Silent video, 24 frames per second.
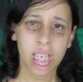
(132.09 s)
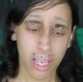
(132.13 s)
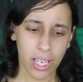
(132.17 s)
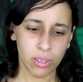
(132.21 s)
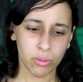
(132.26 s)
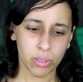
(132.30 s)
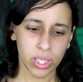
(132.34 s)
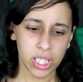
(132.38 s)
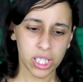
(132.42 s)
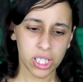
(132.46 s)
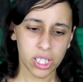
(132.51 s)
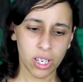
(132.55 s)

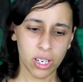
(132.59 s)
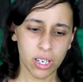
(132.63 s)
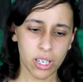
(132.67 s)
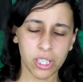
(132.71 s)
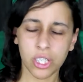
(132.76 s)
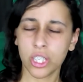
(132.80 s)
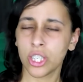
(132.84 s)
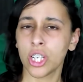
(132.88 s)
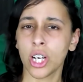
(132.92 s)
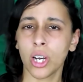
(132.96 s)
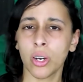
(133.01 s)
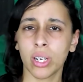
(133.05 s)
and we started
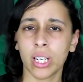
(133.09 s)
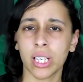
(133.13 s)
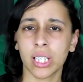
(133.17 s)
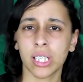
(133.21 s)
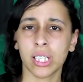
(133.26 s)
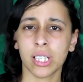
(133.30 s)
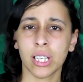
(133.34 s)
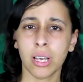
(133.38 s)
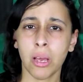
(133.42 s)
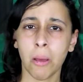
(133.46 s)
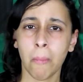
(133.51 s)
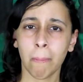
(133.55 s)
to
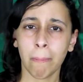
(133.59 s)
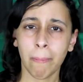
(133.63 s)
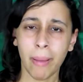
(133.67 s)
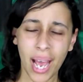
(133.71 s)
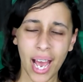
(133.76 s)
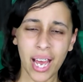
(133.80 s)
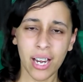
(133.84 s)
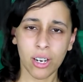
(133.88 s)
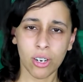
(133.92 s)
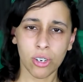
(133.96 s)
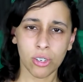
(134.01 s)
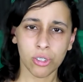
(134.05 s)
notice
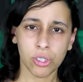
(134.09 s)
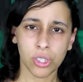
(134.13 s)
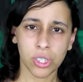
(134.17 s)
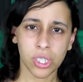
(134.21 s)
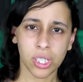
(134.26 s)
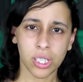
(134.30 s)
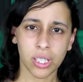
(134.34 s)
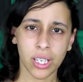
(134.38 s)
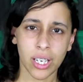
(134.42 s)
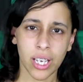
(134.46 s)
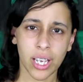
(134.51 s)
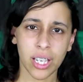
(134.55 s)

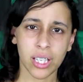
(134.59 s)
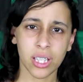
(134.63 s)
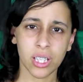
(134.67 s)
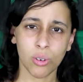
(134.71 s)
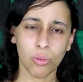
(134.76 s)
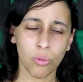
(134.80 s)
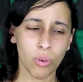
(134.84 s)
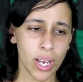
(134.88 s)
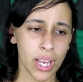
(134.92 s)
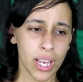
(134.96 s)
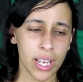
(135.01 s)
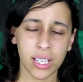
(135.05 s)
patterns in the
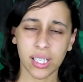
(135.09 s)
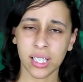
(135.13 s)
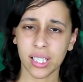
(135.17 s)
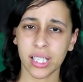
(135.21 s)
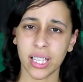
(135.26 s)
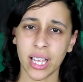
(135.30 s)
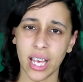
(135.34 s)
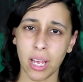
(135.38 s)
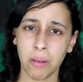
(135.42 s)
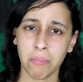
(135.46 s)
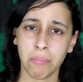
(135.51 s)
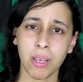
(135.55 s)
ways
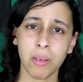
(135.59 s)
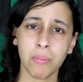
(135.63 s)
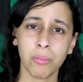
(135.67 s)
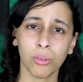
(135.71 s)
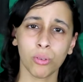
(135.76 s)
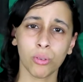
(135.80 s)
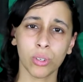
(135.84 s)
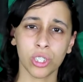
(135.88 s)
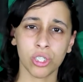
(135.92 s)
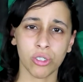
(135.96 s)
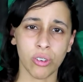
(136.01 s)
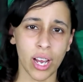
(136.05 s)
that
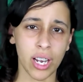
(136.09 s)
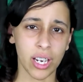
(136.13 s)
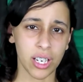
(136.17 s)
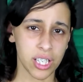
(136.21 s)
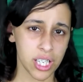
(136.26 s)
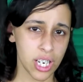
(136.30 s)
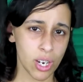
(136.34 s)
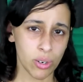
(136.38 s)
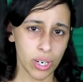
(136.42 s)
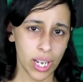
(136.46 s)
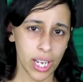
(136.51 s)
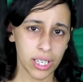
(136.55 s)
people would try to
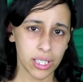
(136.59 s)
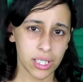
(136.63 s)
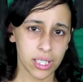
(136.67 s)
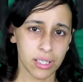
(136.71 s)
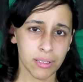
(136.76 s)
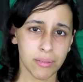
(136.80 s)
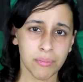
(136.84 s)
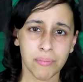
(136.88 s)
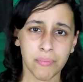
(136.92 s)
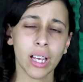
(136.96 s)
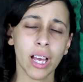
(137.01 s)
donate.